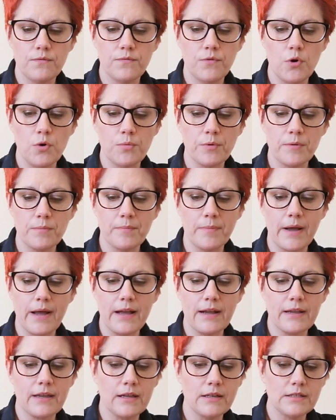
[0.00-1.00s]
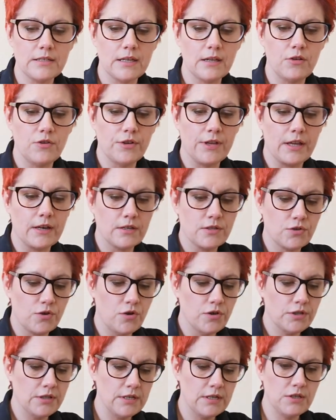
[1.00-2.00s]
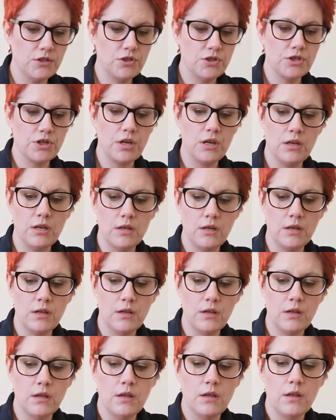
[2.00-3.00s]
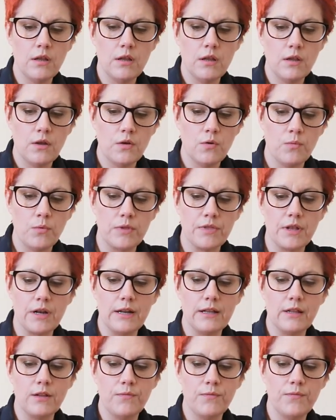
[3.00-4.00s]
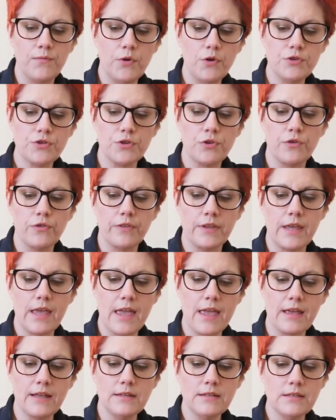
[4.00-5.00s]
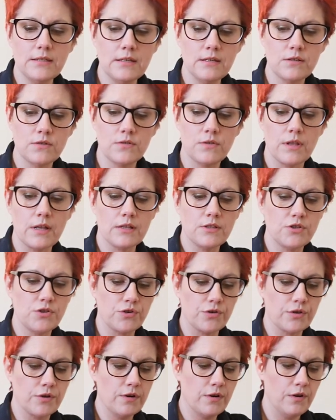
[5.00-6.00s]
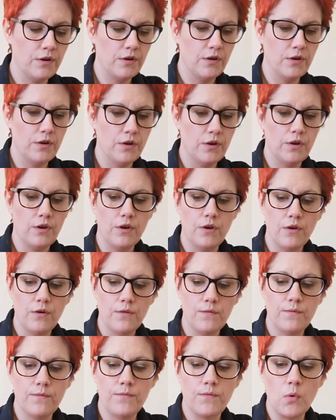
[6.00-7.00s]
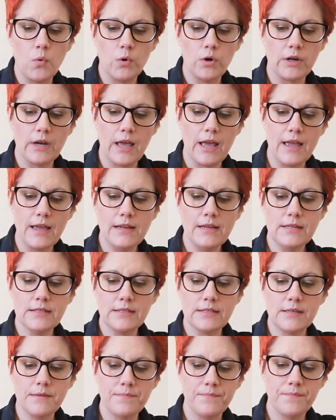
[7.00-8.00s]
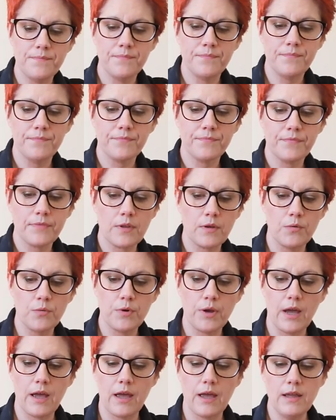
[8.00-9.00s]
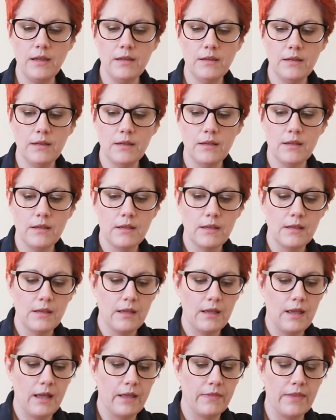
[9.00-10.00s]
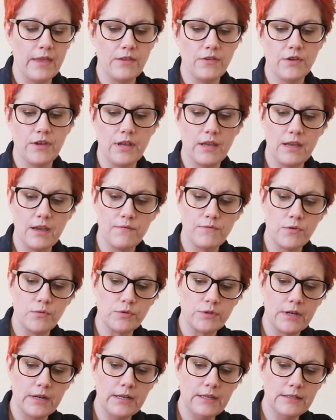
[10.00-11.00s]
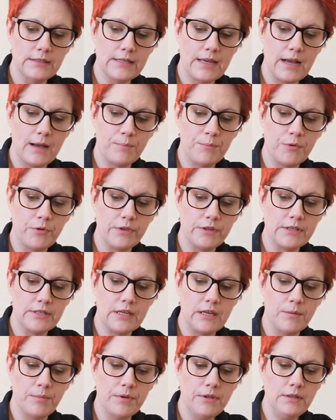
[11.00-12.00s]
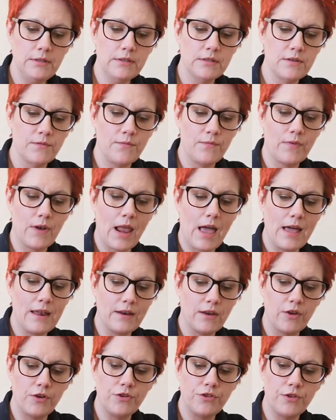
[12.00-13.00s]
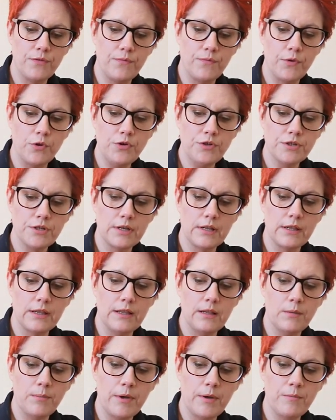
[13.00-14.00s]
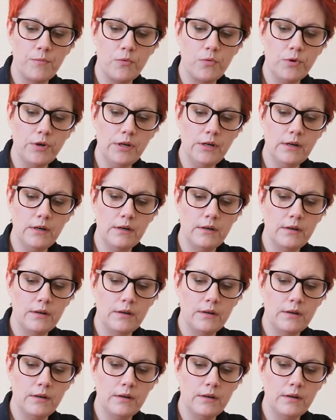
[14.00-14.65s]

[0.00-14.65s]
forward and back until you get a sausage with a little foot on the end. So that's your four legs, okay? And then you can give those a little tap on the table to flatten out the foot a little bit more.